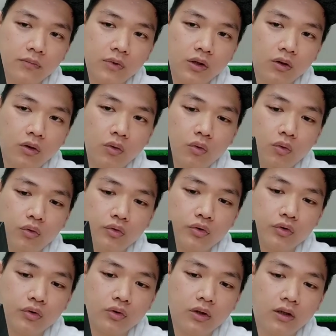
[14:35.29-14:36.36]
goes
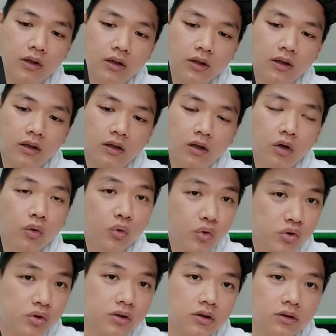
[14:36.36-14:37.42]

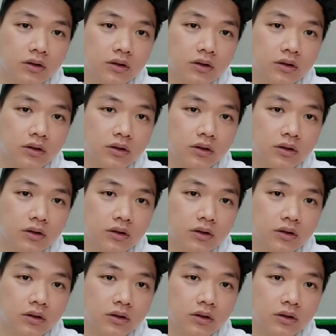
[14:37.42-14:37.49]
loose